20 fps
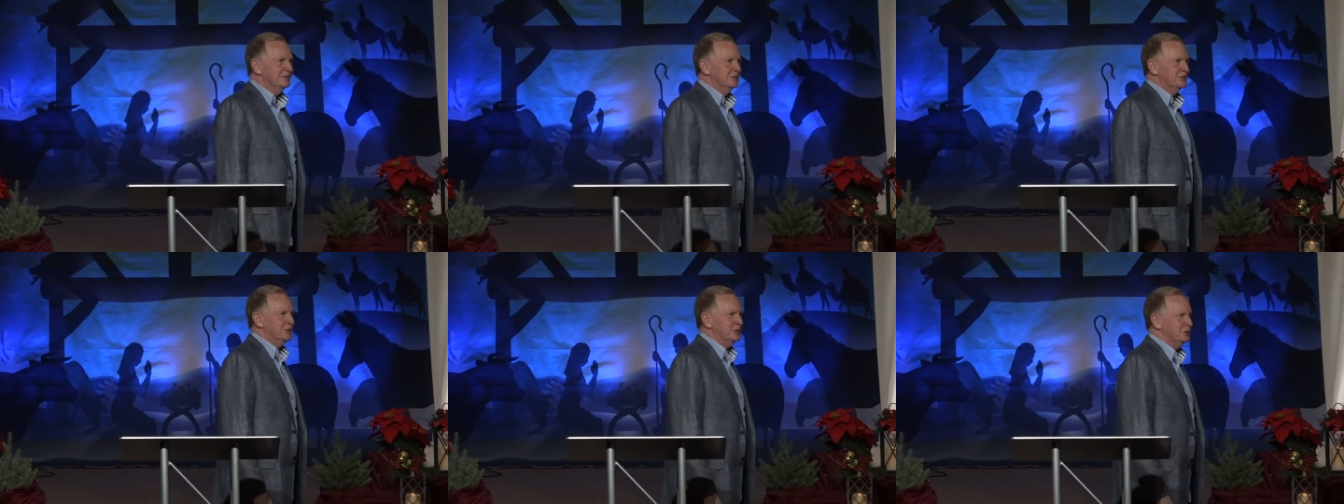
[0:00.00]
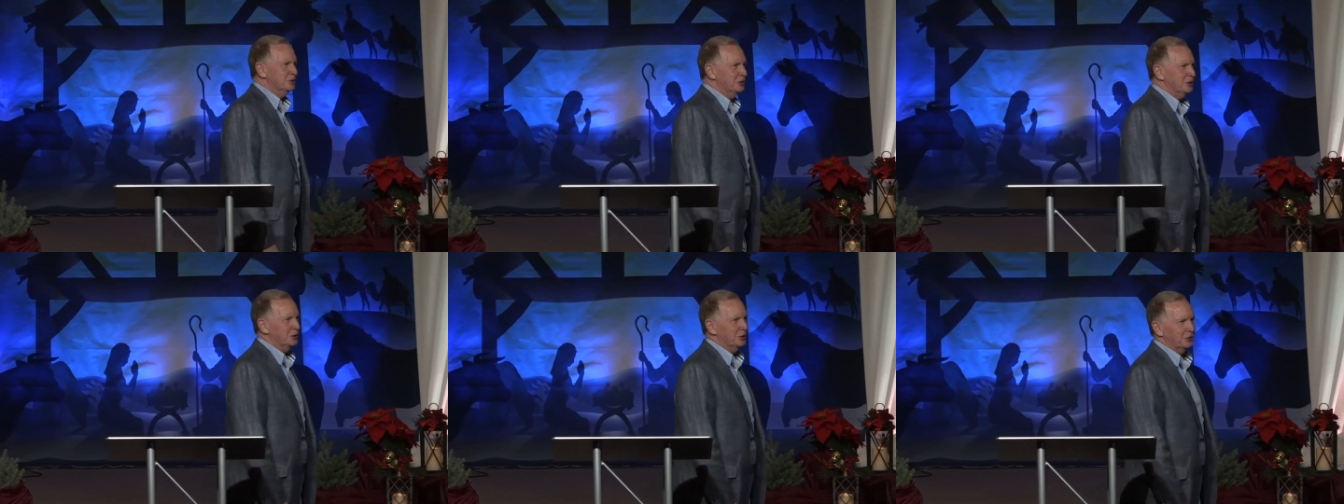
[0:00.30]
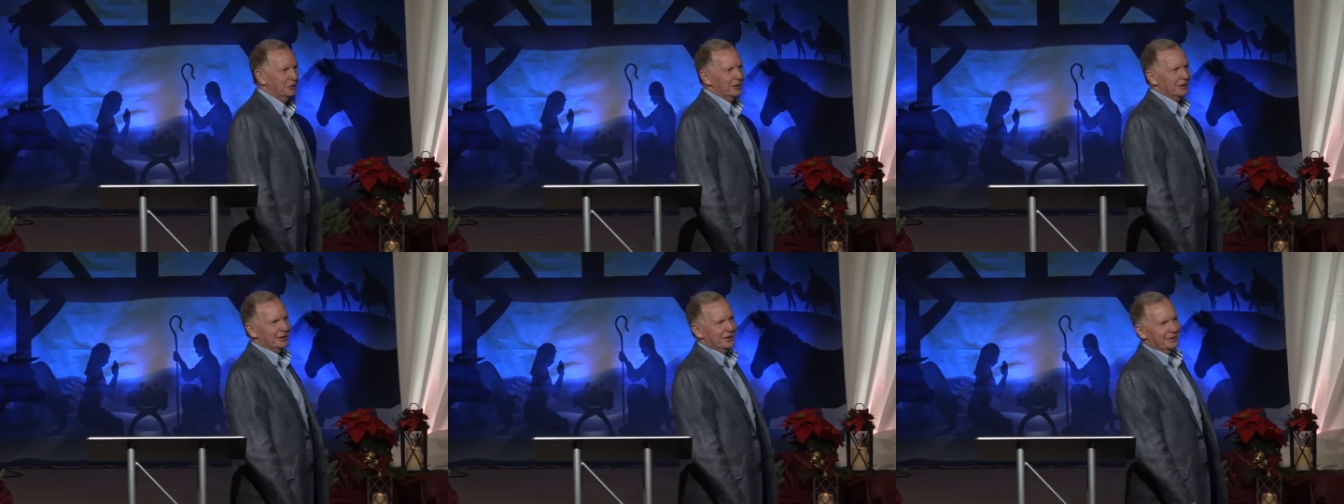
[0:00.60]

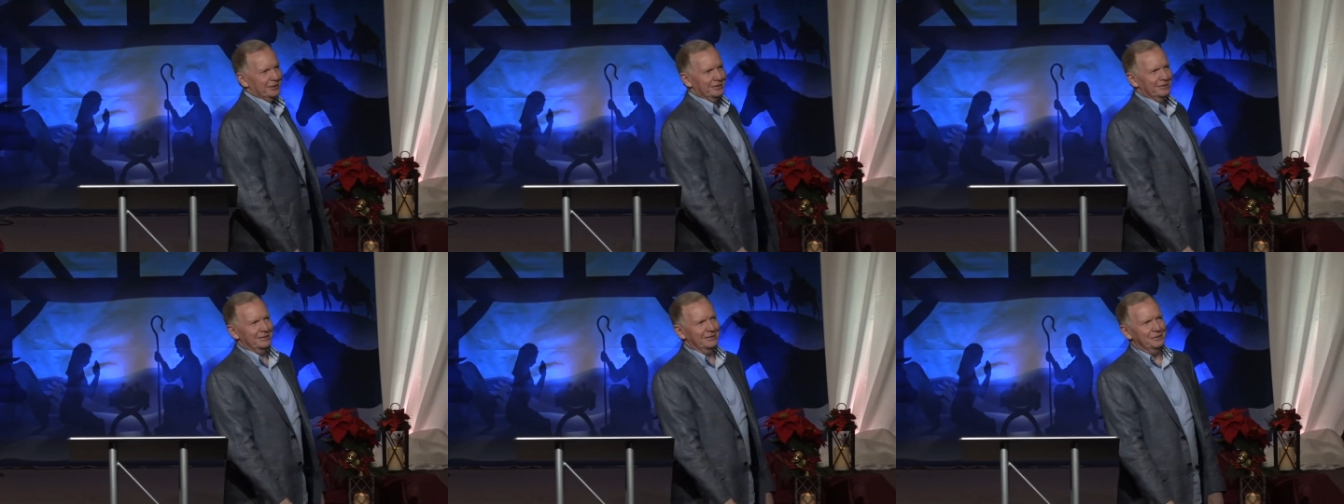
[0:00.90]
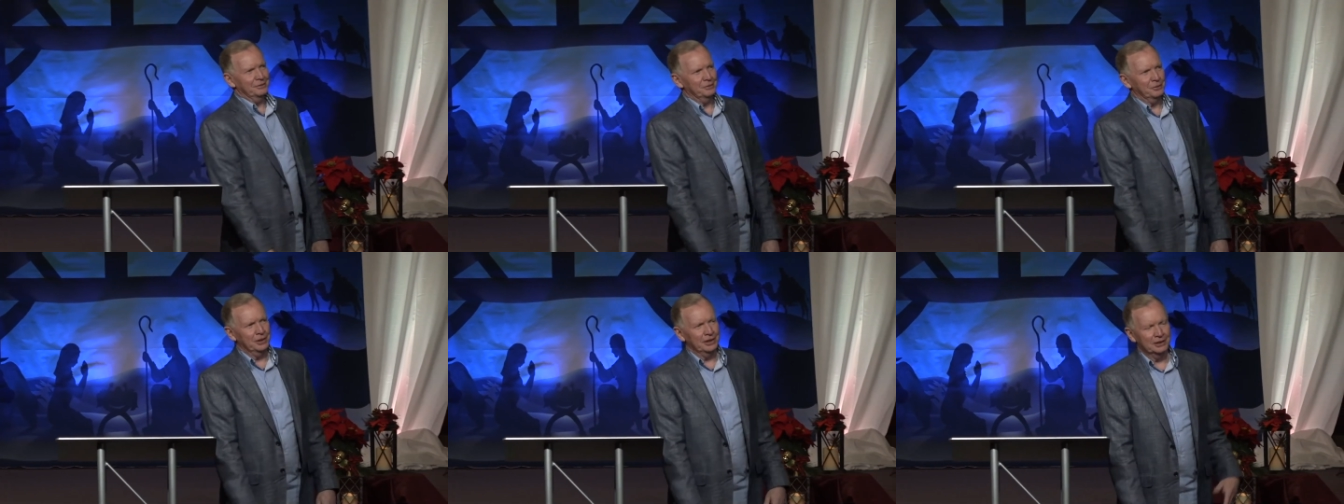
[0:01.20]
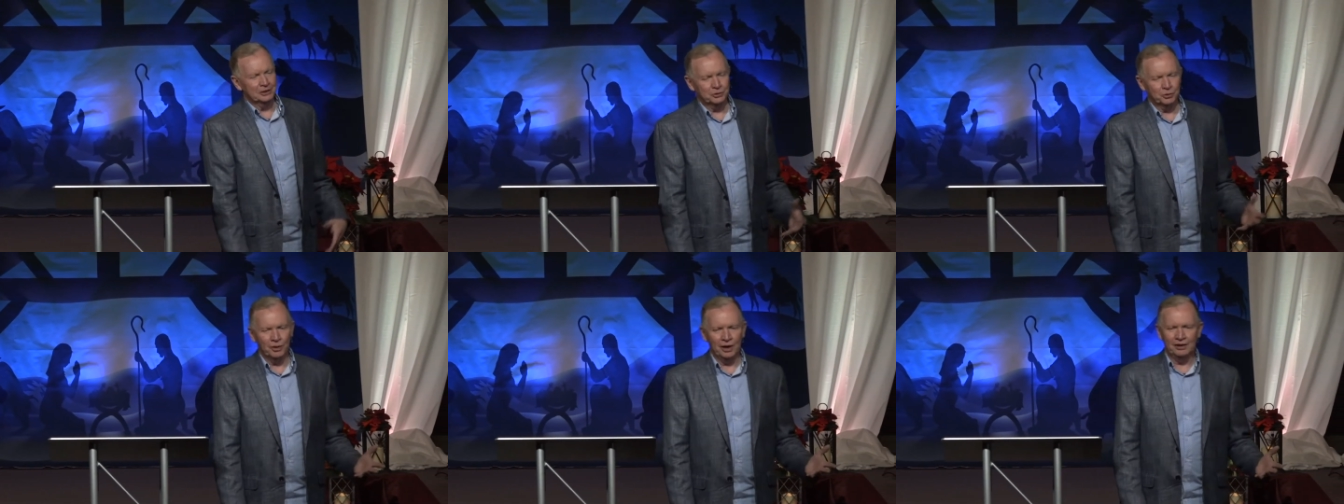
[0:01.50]
Julio there when
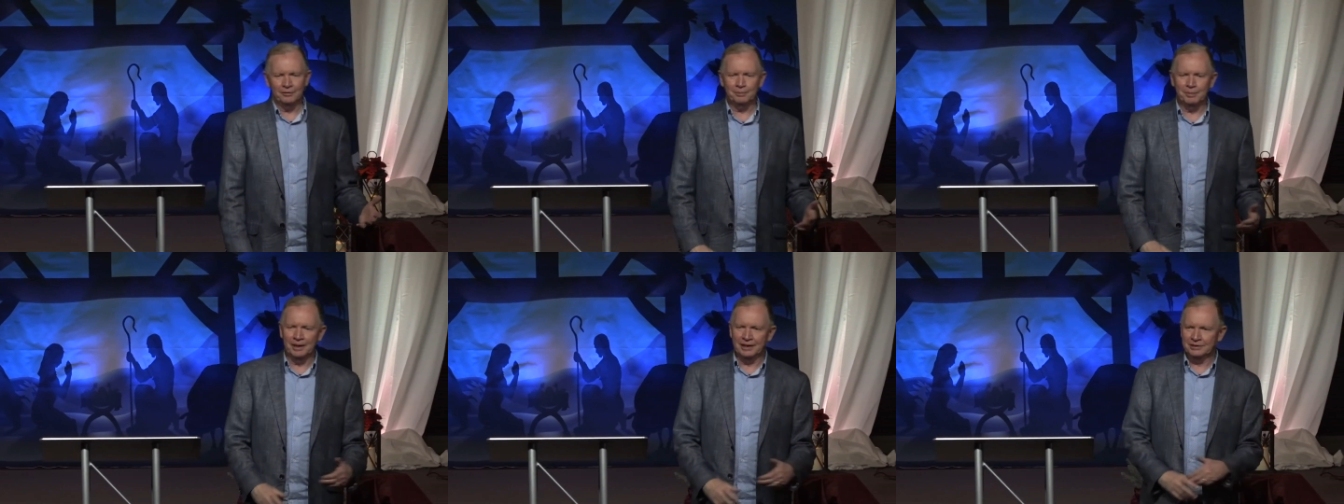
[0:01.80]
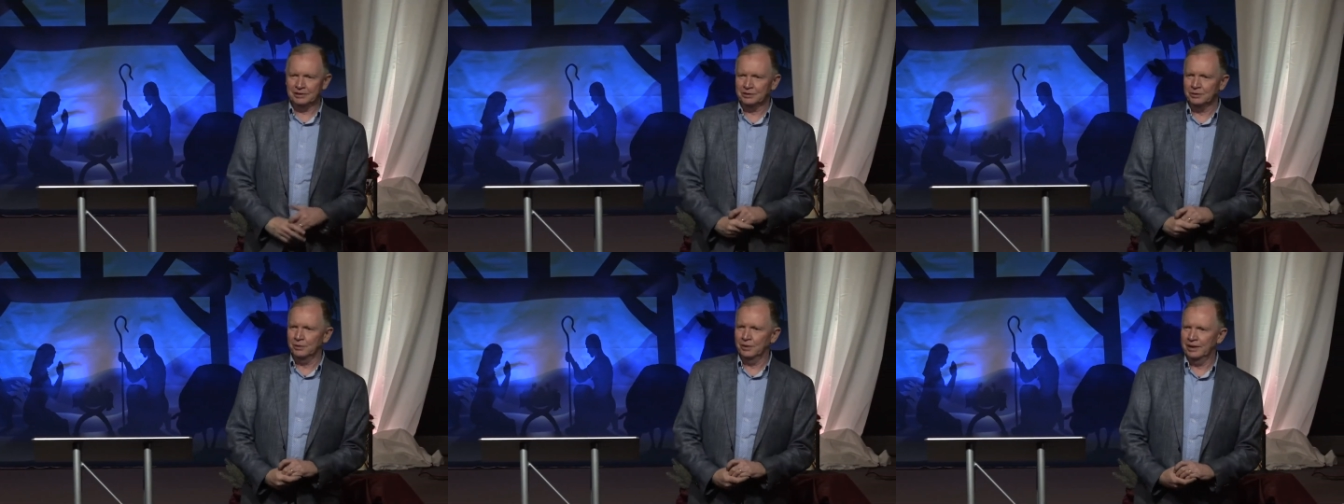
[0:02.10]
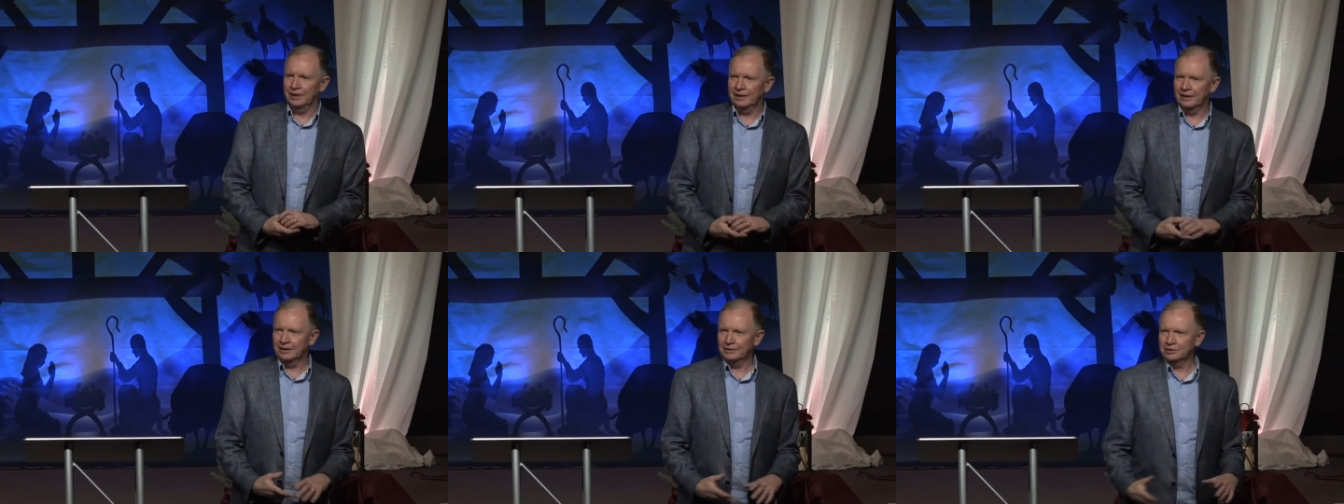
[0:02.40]
his wife passed
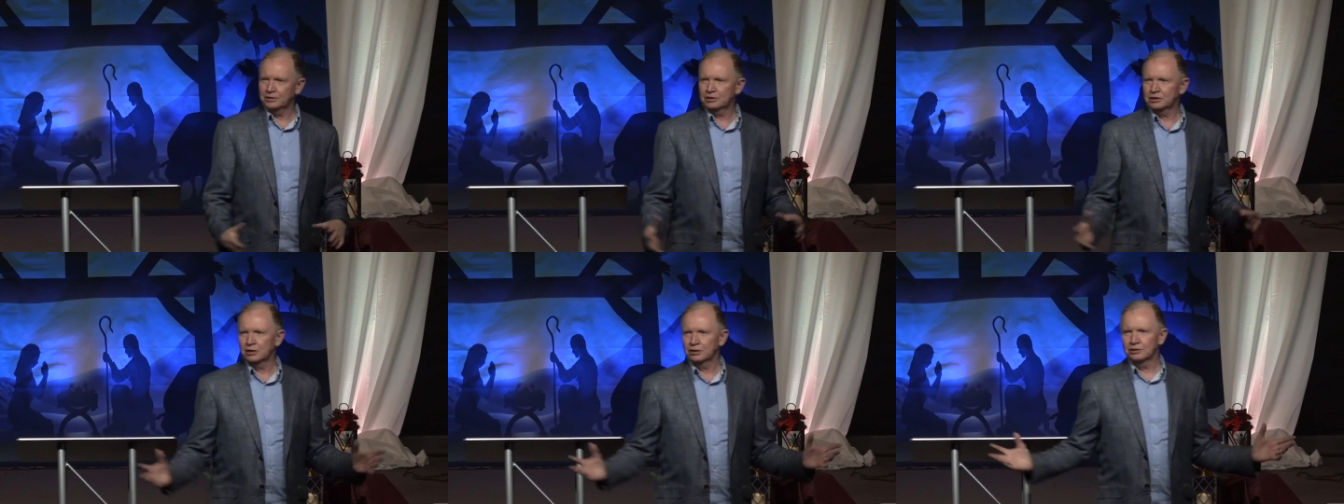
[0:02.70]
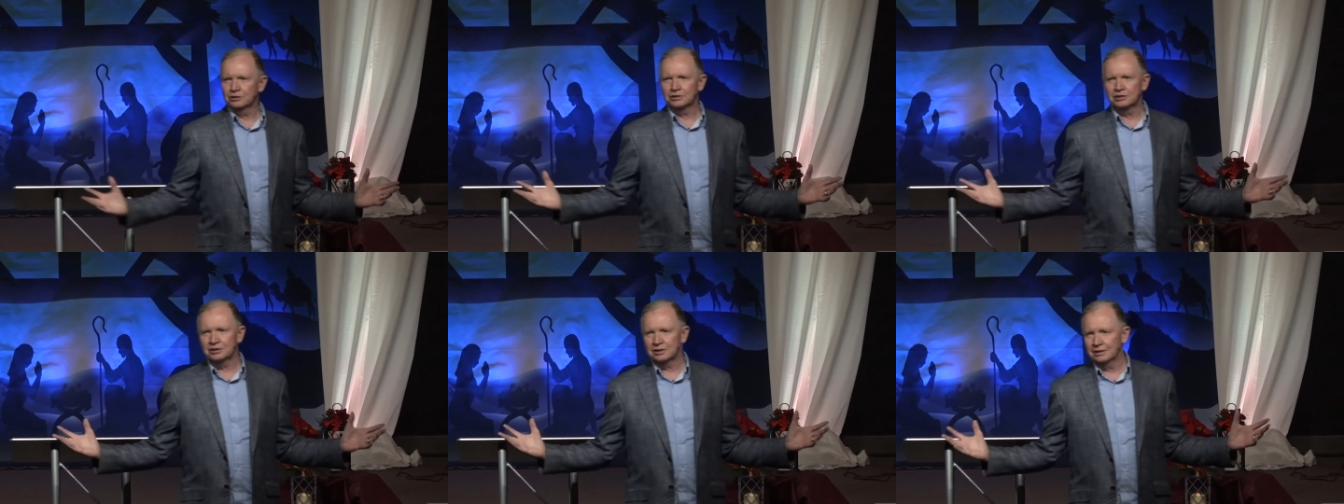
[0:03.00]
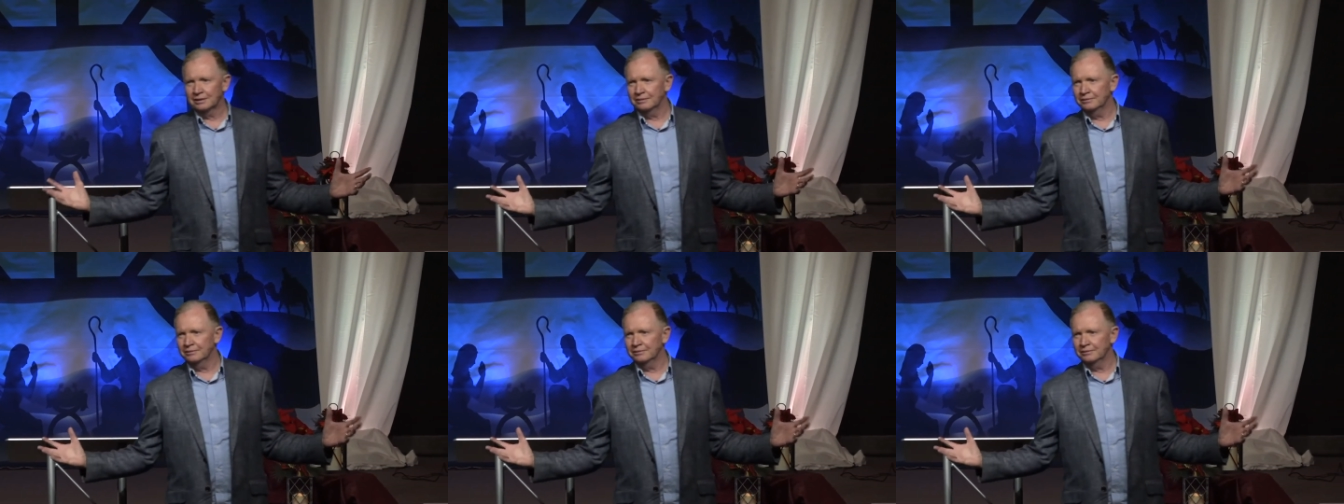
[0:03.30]
away, our church,